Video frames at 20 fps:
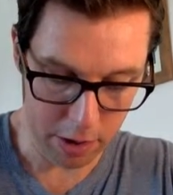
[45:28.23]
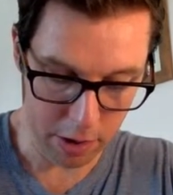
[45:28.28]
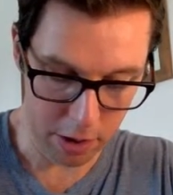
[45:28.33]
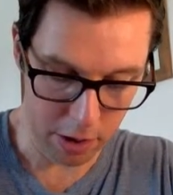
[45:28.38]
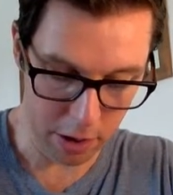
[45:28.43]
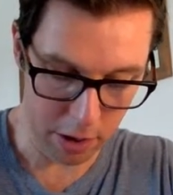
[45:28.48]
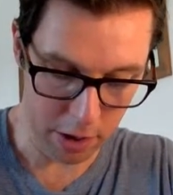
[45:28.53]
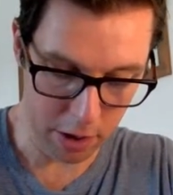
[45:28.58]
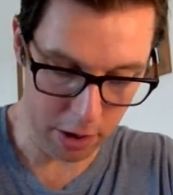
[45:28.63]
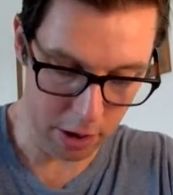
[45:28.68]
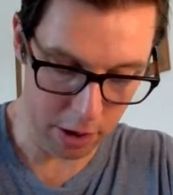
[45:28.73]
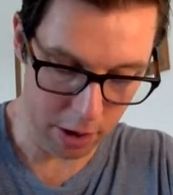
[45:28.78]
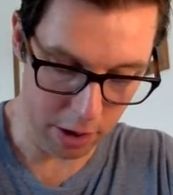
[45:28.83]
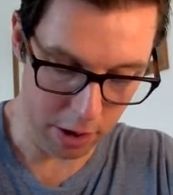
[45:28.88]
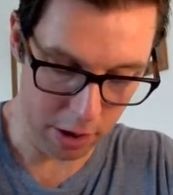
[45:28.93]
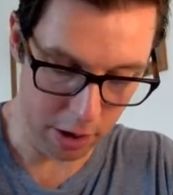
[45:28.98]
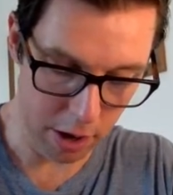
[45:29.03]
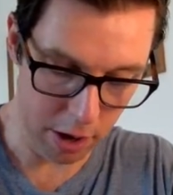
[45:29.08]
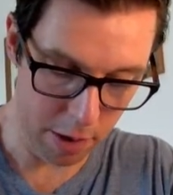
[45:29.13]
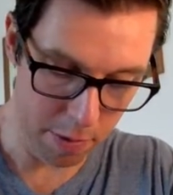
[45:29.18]

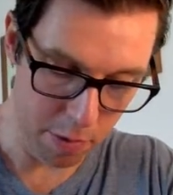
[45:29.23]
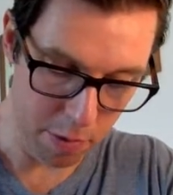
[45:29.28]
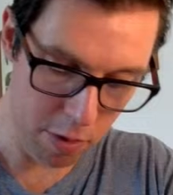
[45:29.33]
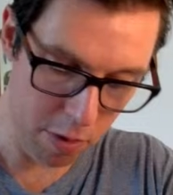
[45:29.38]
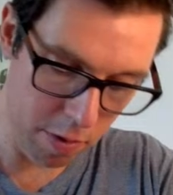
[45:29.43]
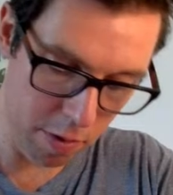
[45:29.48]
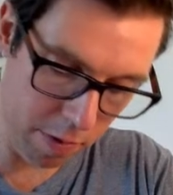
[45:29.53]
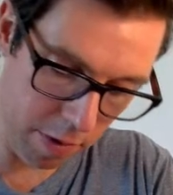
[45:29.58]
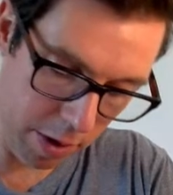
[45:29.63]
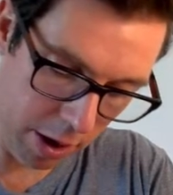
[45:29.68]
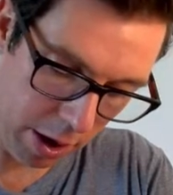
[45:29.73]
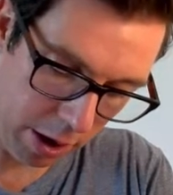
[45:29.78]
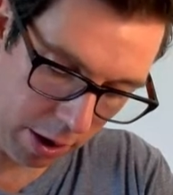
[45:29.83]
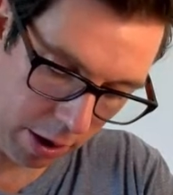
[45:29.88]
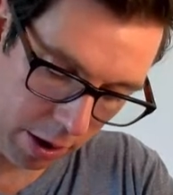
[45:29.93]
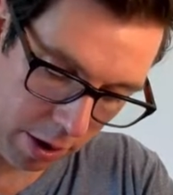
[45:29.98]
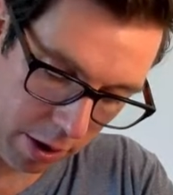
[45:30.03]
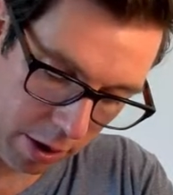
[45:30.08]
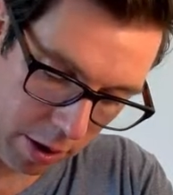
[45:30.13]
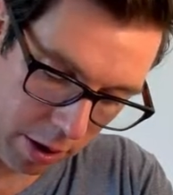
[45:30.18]
can I move
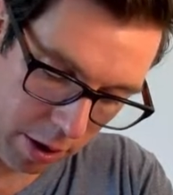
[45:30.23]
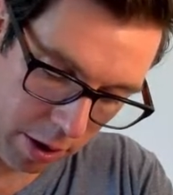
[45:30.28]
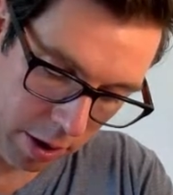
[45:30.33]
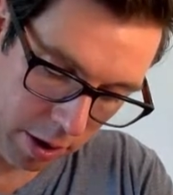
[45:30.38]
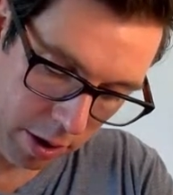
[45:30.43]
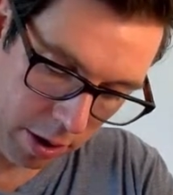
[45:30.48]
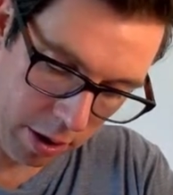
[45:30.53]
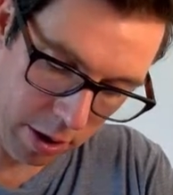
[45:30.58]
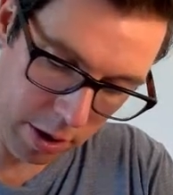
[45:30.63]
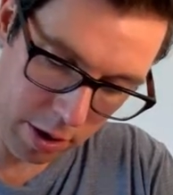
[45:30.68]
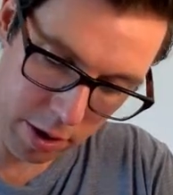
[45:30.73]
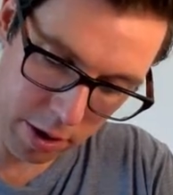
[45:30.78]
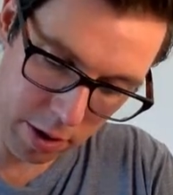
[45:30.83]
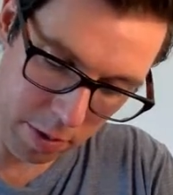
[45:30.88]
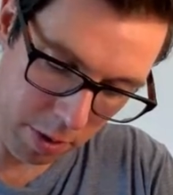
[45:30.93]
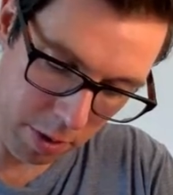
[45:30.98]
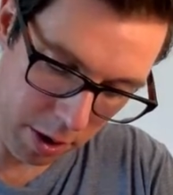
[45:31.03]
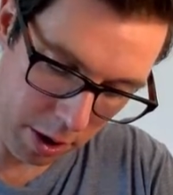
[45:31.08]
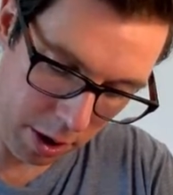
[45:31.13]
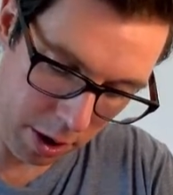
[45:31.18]
that?
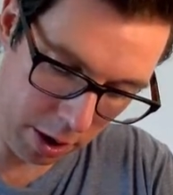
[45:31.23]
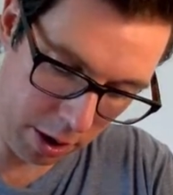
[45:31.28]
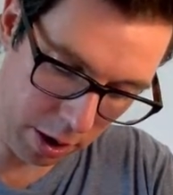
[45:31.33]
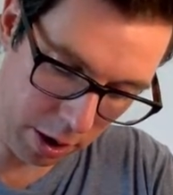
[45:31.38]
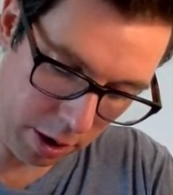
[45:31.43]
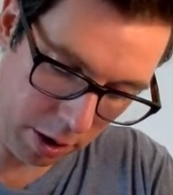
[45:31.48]
Do we think?